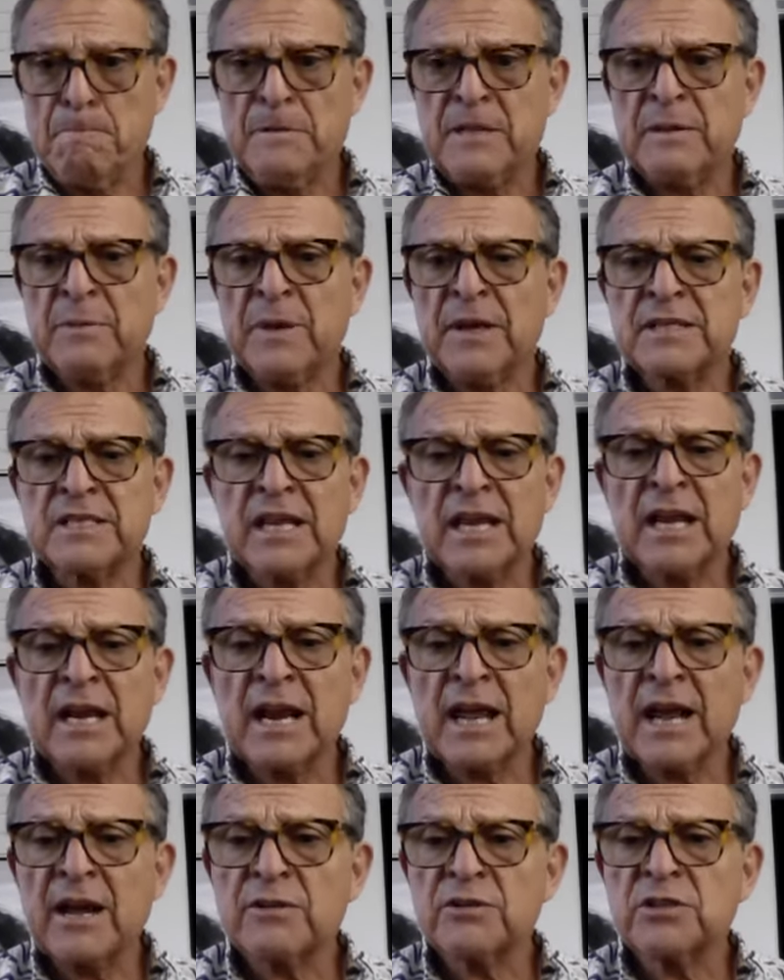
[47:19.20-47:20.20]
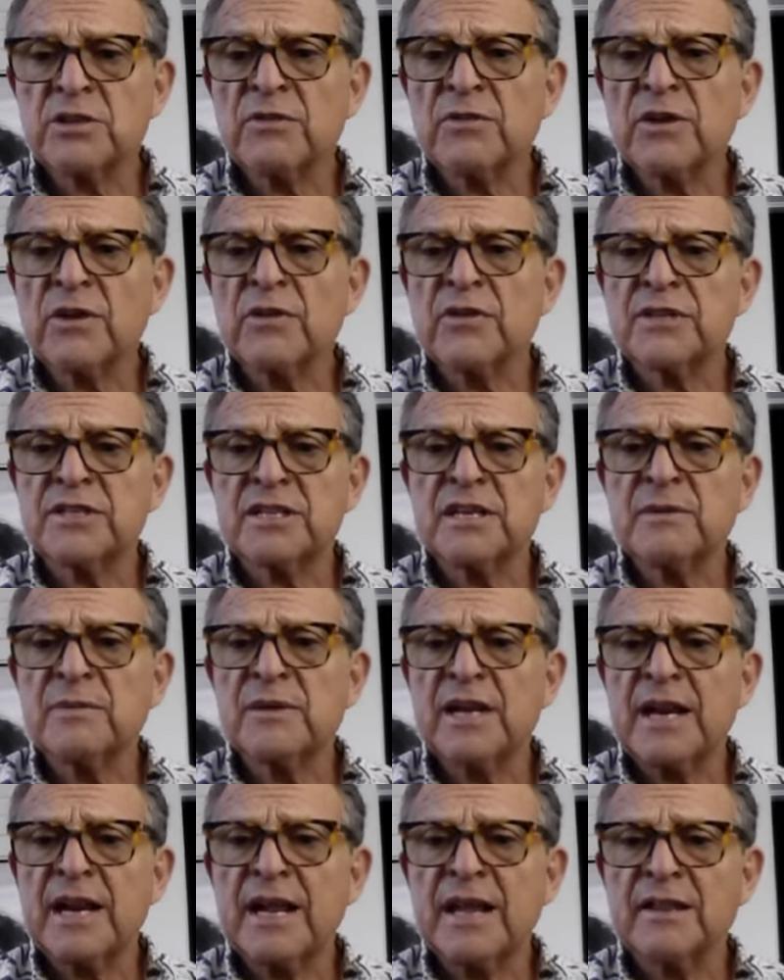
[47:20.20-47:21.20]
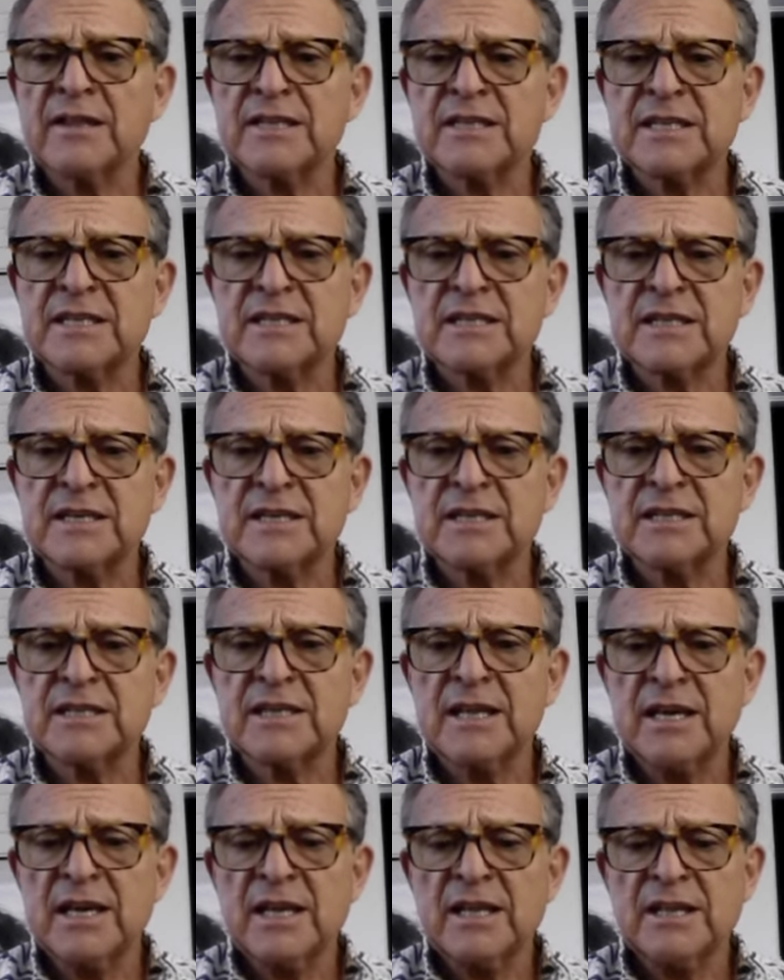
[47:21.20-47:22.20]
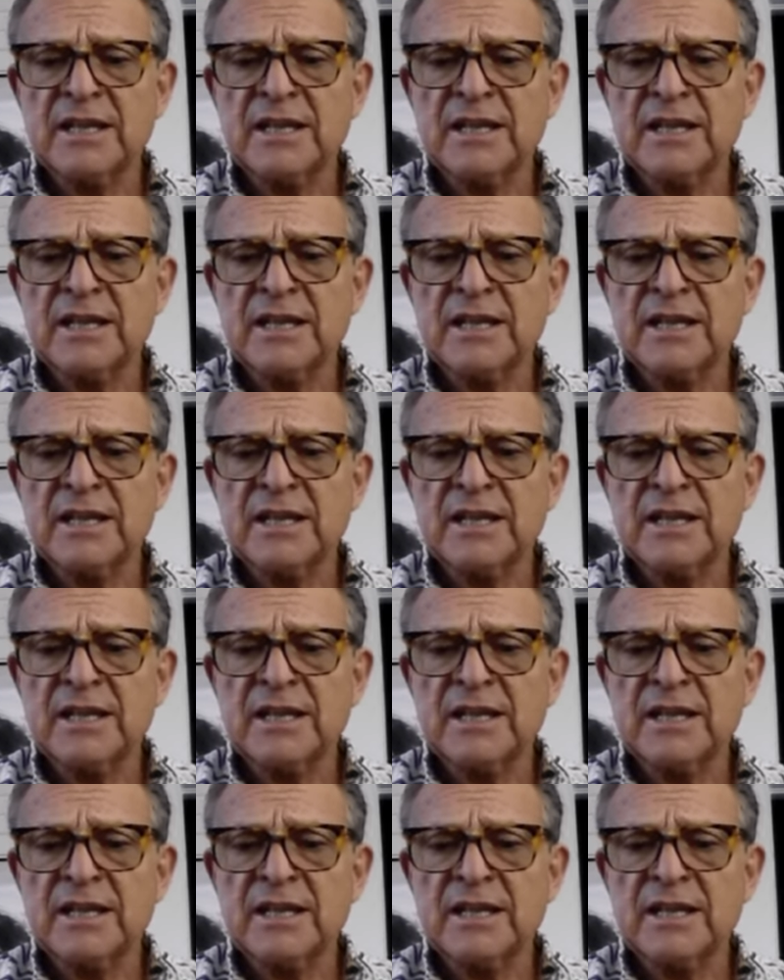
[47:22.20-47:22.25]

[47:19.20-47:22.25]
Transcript: Depending on how severe the semen analysis is,